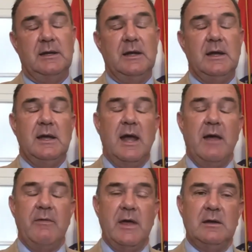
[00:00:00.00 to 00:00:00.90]

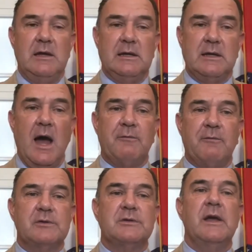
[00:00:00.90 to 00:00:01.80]
Senate. And then in
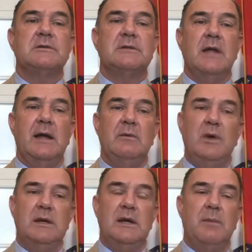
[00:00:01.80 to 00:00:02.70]
conference last
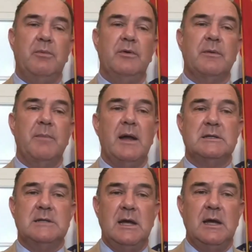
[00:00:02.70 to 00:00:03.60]
night, we ended up with
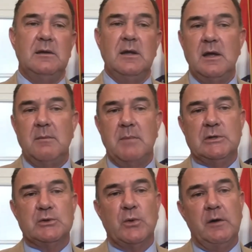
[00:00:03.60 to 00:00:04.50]
about a 10,
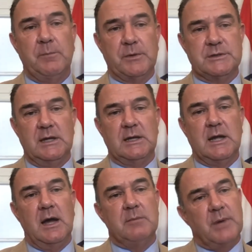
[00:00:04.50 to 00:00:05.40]
maybe 12%
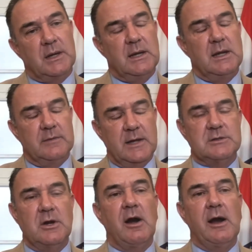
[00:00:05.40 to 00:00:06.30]
cut, but that's
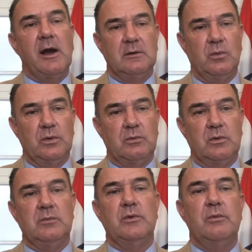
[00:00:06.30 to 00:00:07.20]
all right.
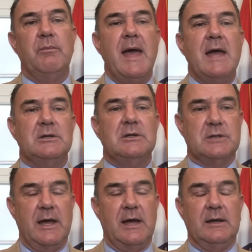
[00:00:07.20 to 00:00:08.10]
We'll manage
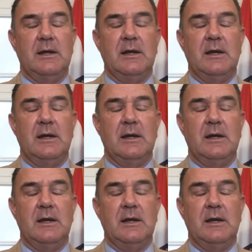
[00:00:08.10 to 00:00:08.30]
that.